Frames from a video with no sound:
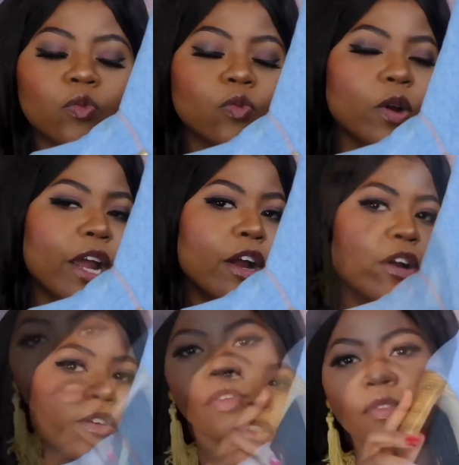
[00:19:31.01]

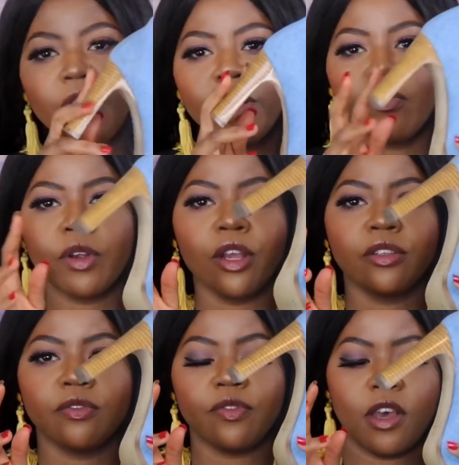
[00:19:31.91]
very rare
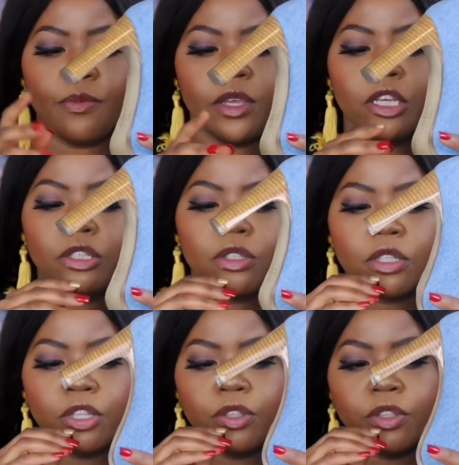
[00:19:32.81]
to find because